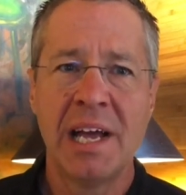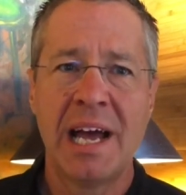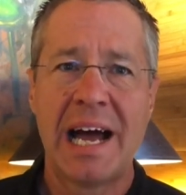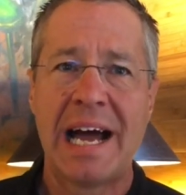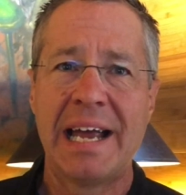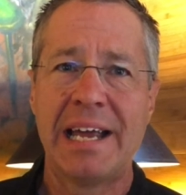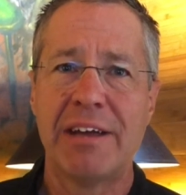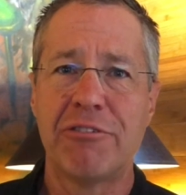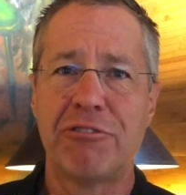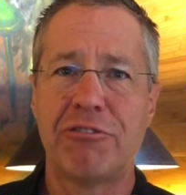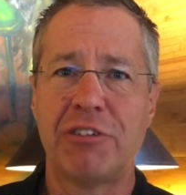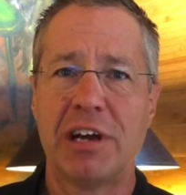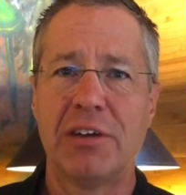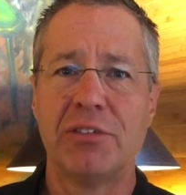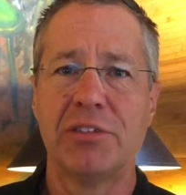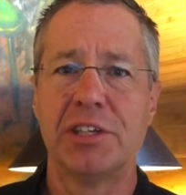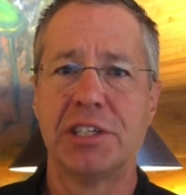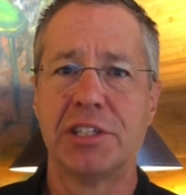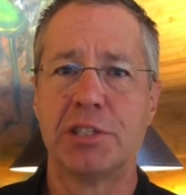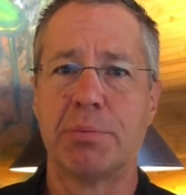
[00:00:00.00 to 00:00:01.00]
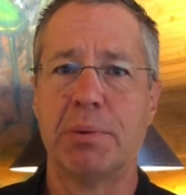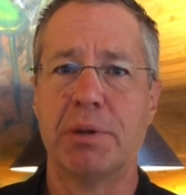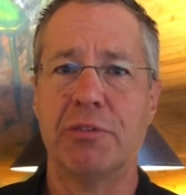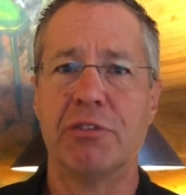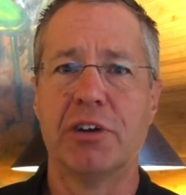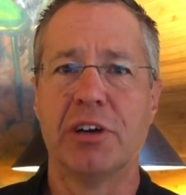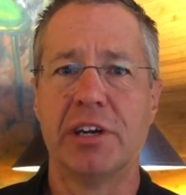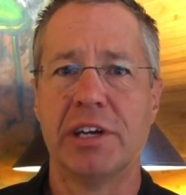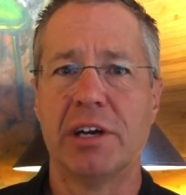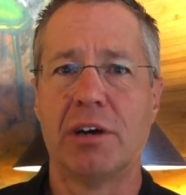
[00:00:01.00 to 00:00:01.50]
I have found that it's been
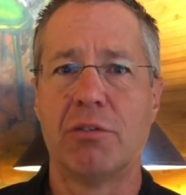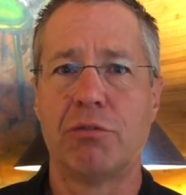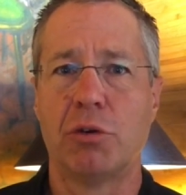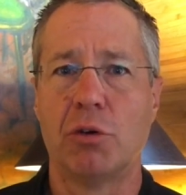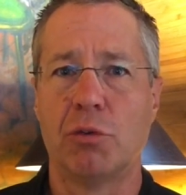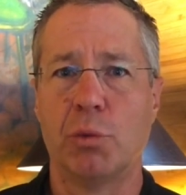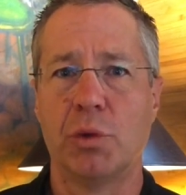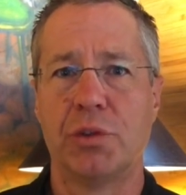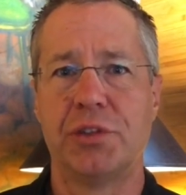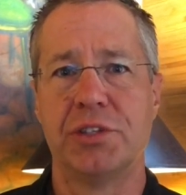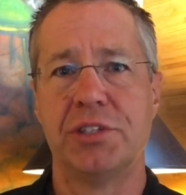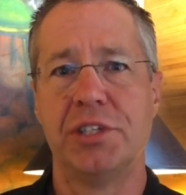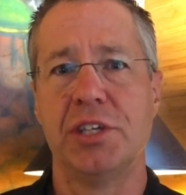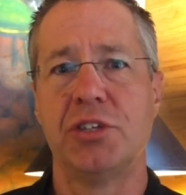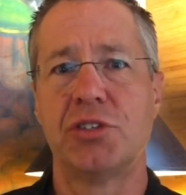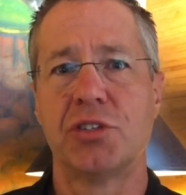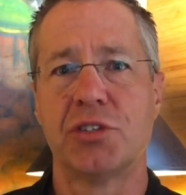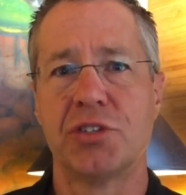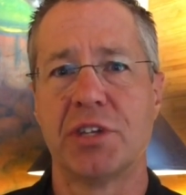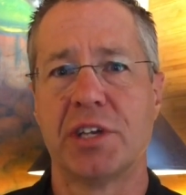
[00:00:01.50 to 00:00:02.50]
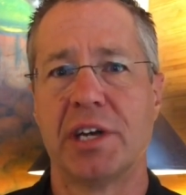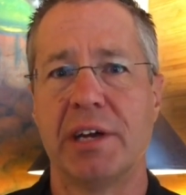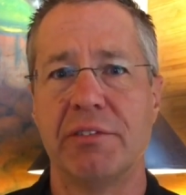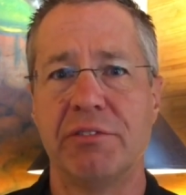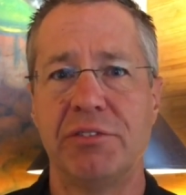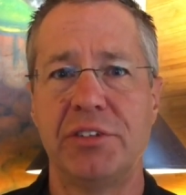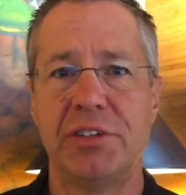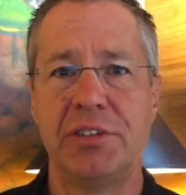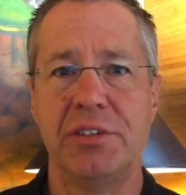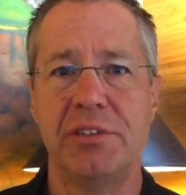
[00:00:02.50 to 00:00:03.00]
very helpful with the teachers
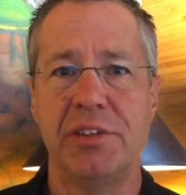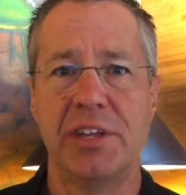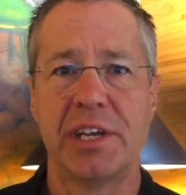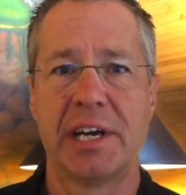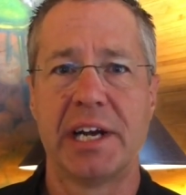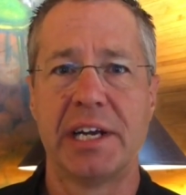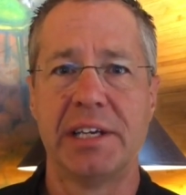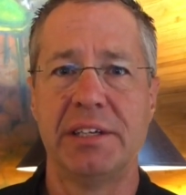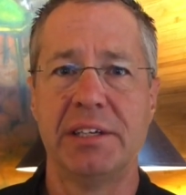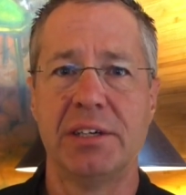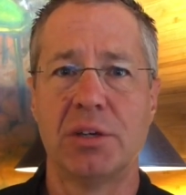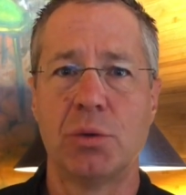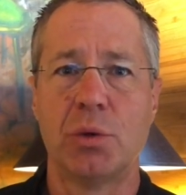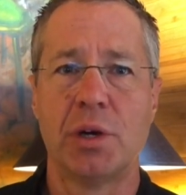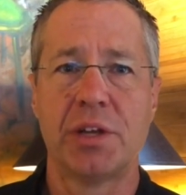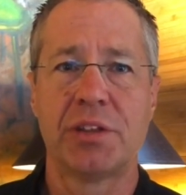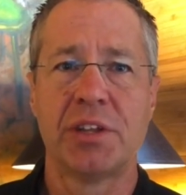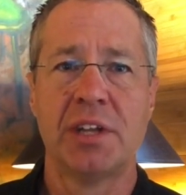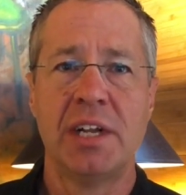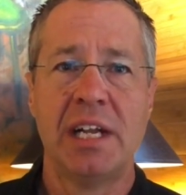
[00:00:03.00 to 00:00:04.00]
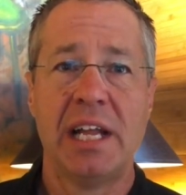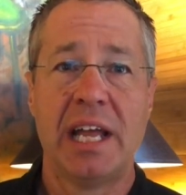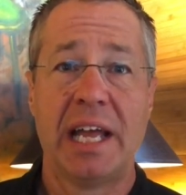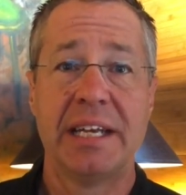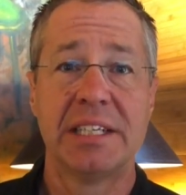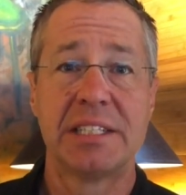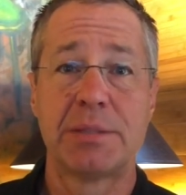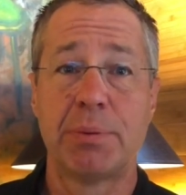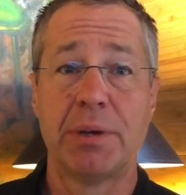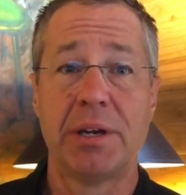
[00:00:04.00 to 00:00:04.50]
that I deal with,
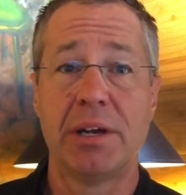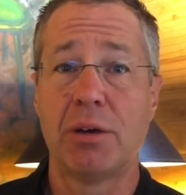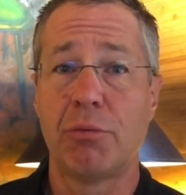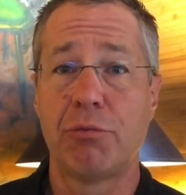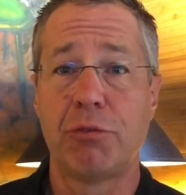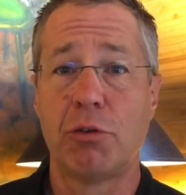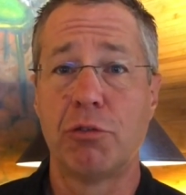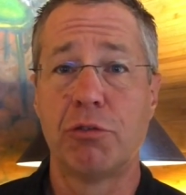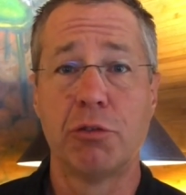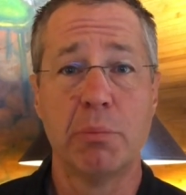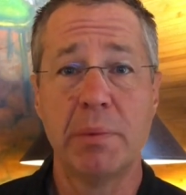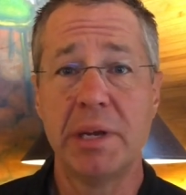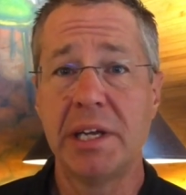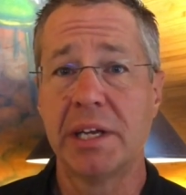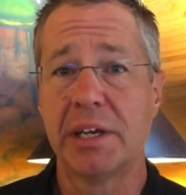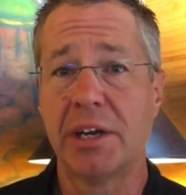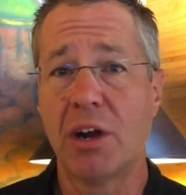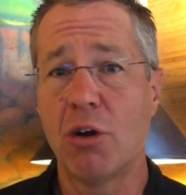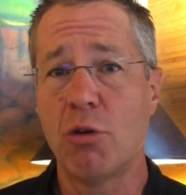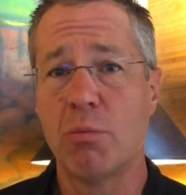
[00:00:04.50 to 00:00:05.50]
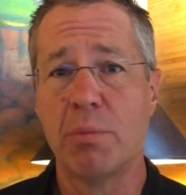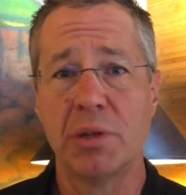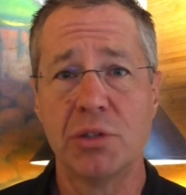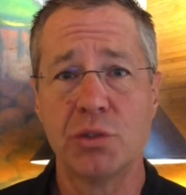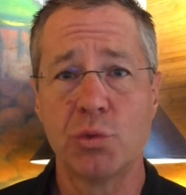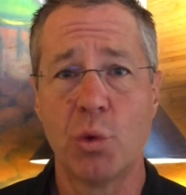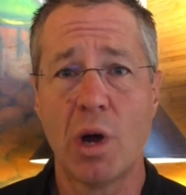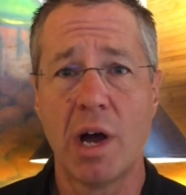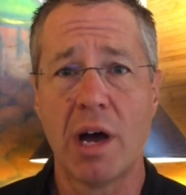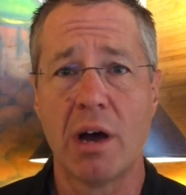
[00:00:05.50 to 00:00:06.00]
and it's been helpful for me at home
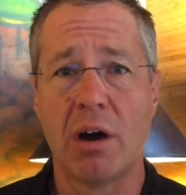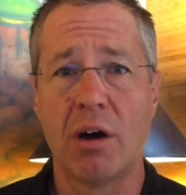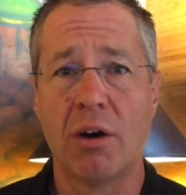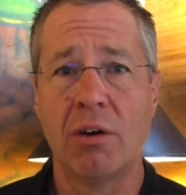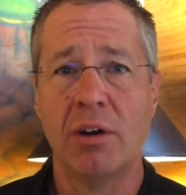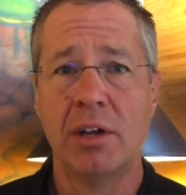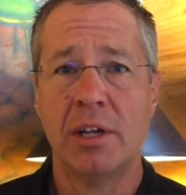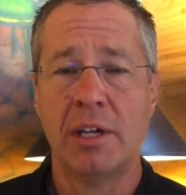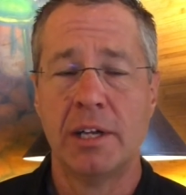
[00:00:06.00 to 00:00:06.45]
as well.